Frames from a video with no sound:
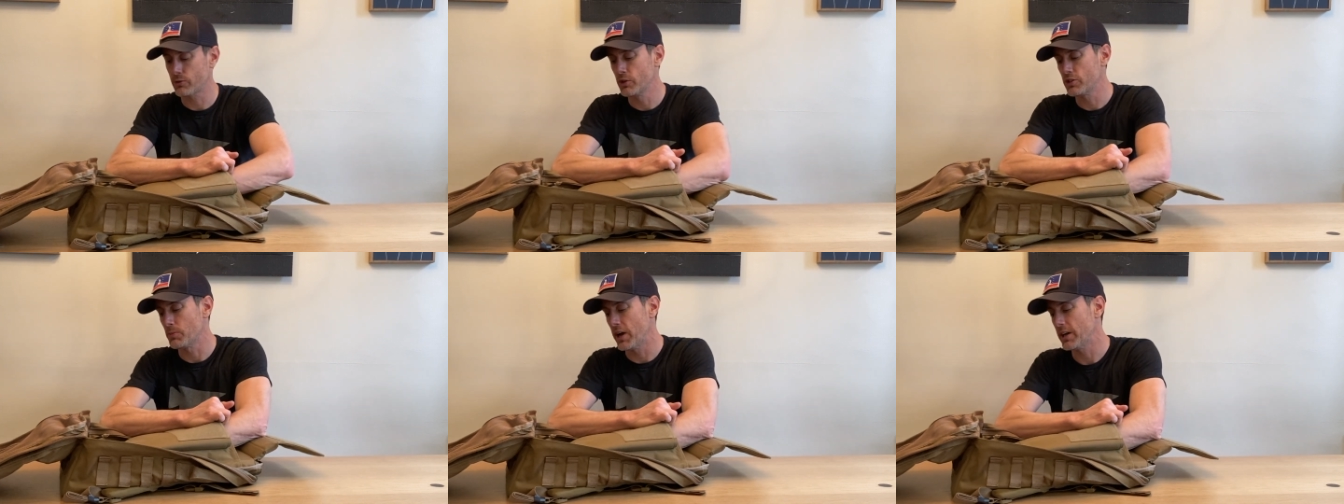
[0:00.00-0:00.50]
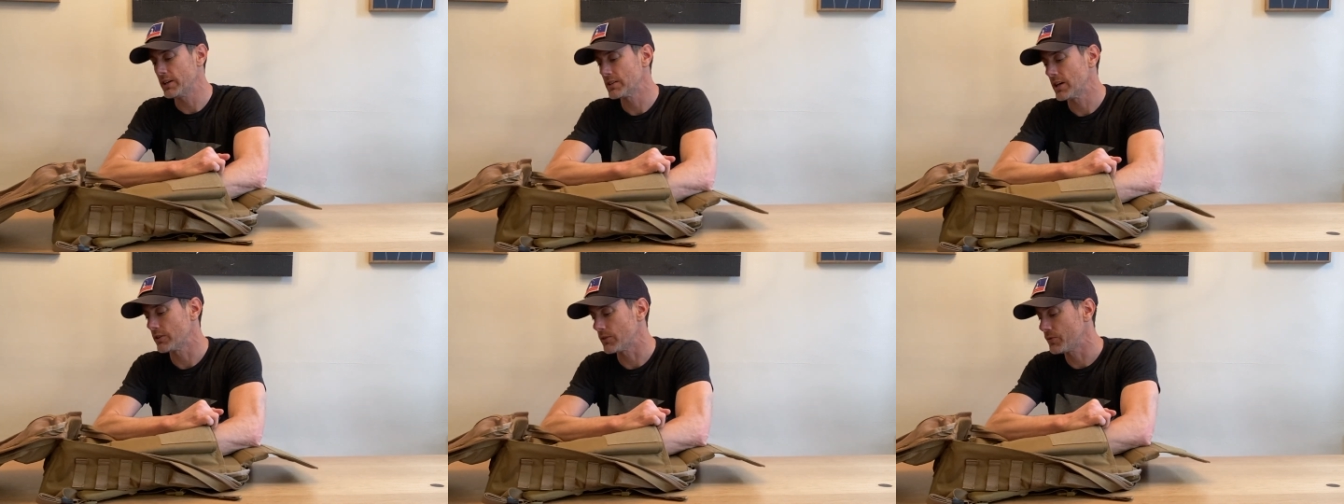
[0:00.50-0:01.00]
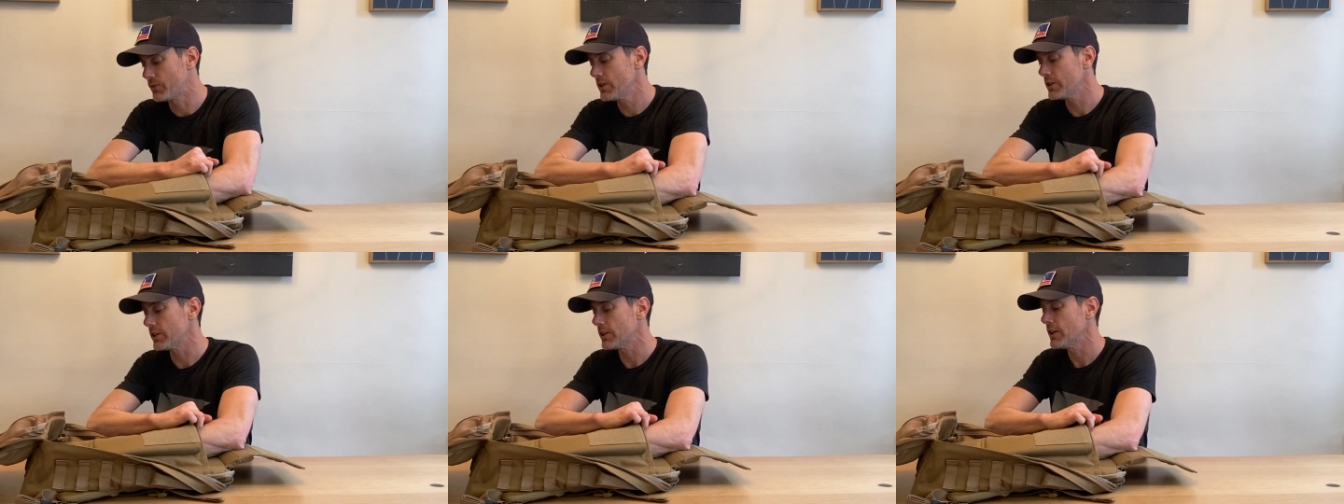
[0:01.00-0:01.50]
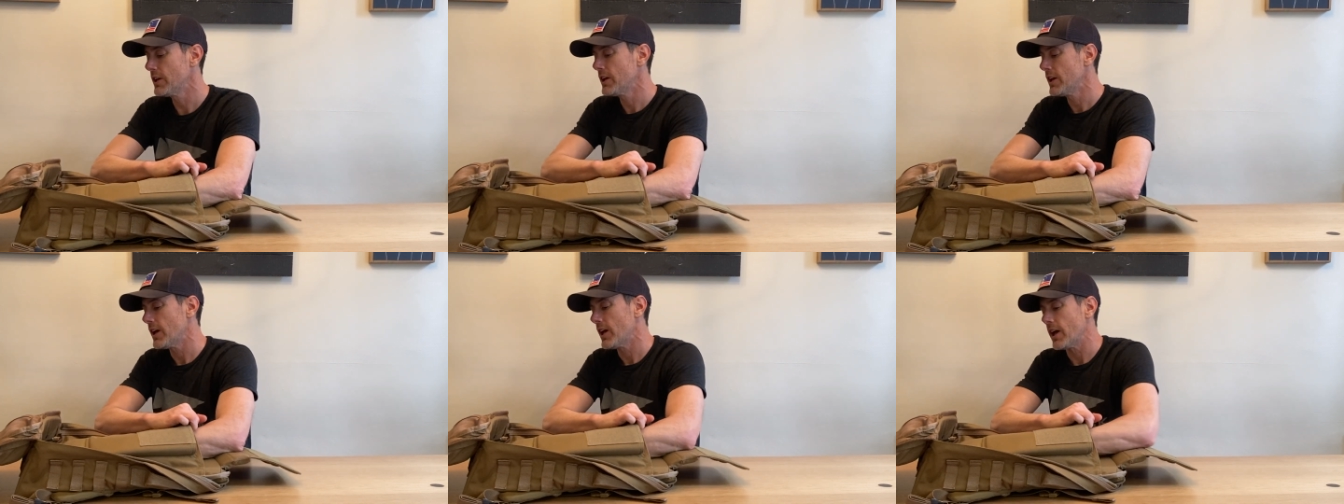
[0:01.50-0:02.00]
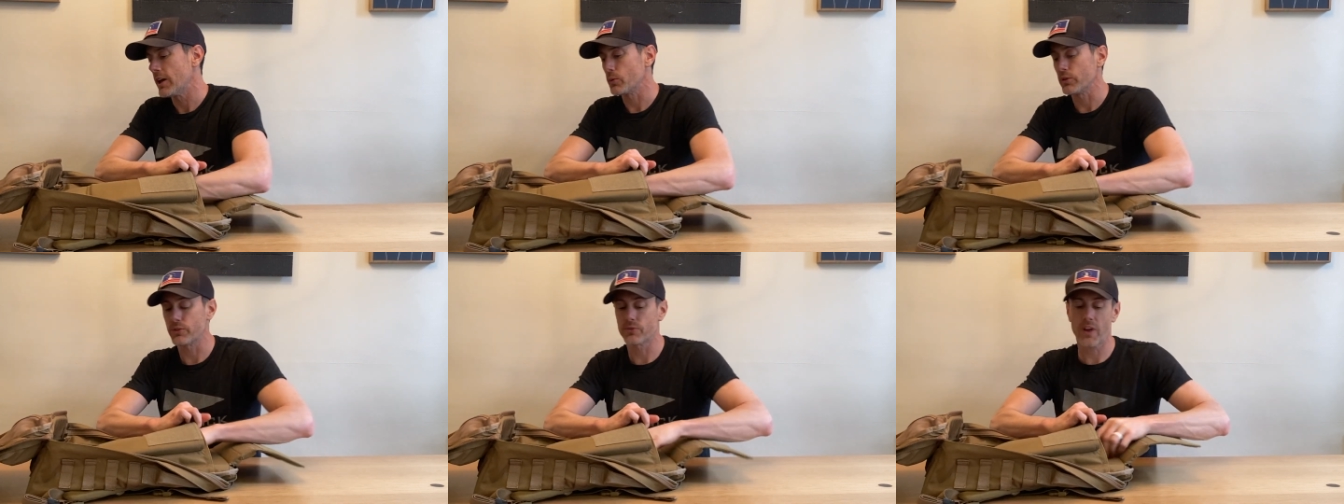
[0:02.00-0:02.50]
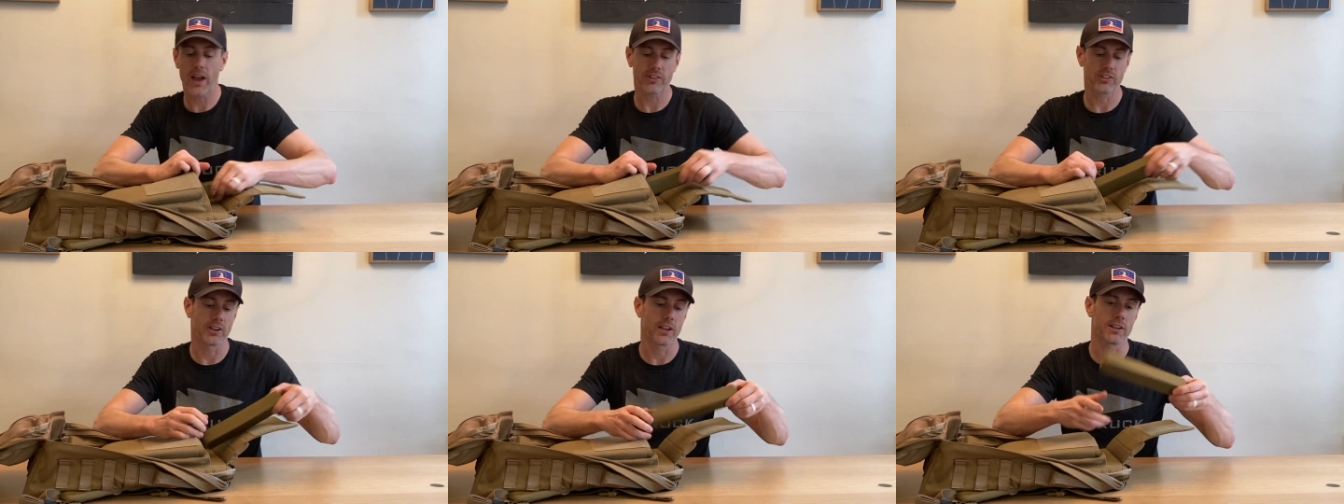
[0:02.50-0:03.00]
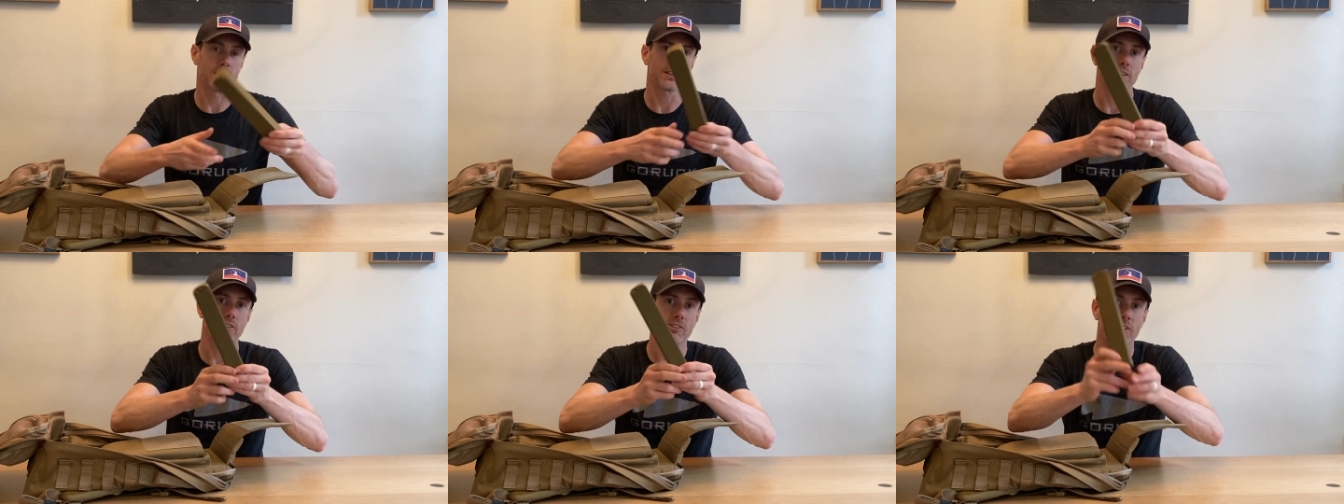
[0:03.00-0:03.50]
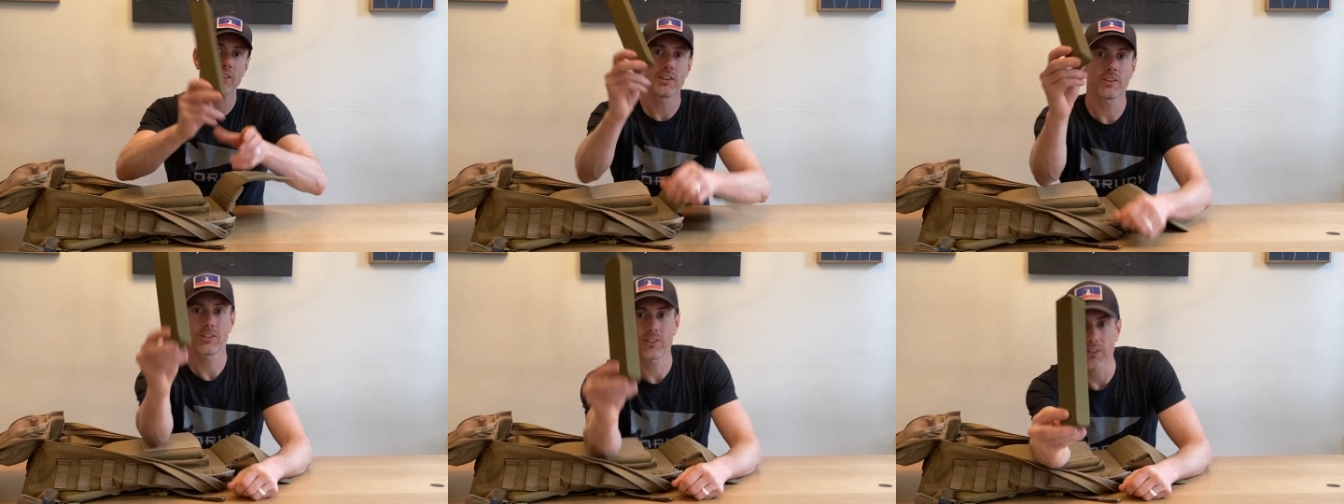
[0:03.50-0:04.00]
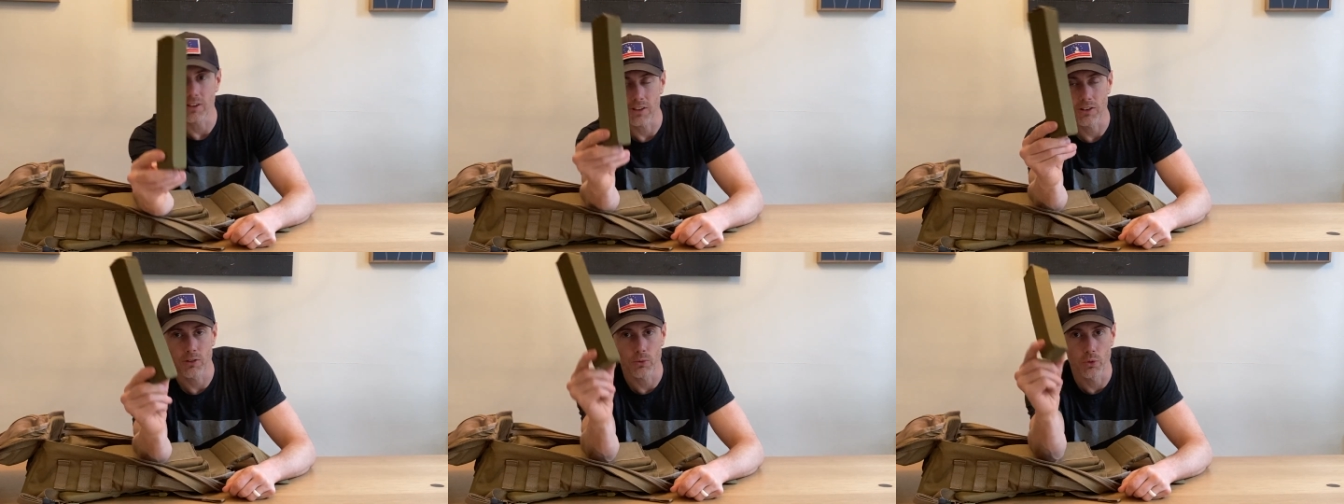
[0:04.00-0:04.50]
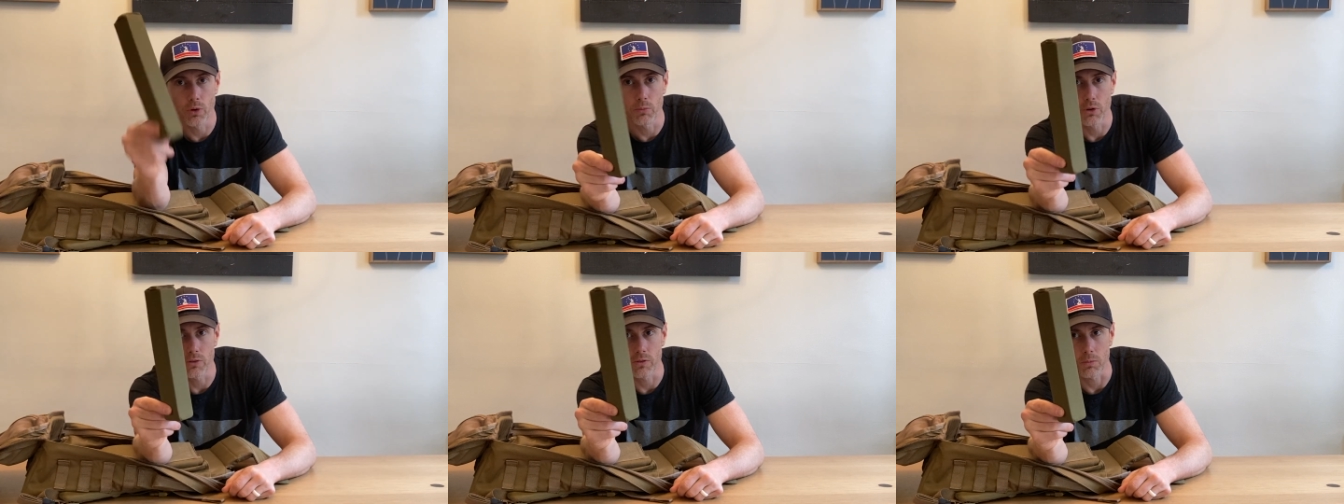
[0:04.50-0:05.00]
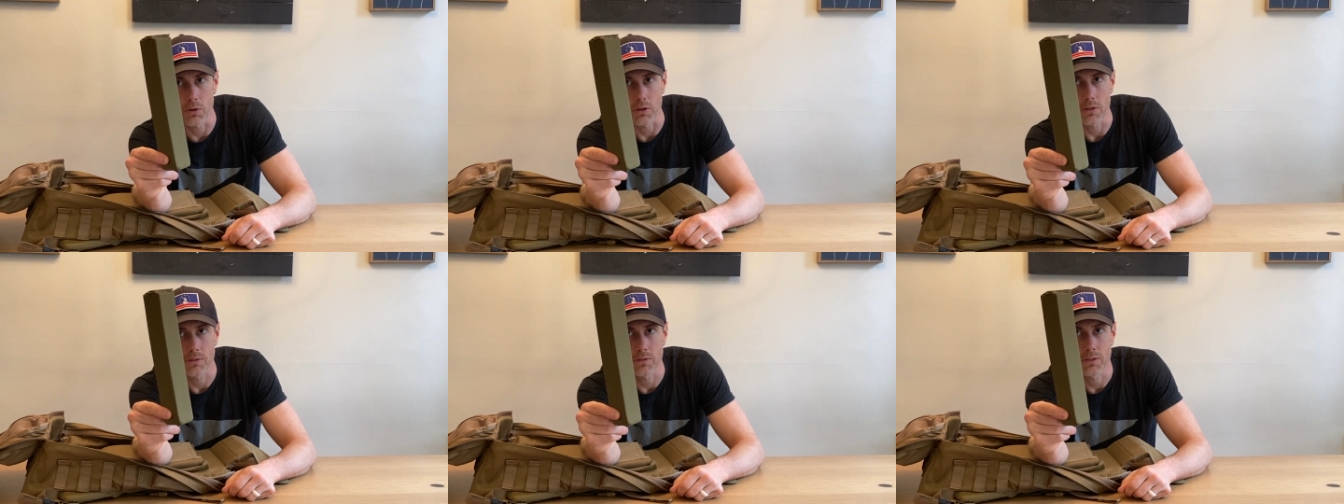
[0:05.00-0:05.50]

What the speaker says: reached my hand down to feel it. And what's fascinating is this is removable.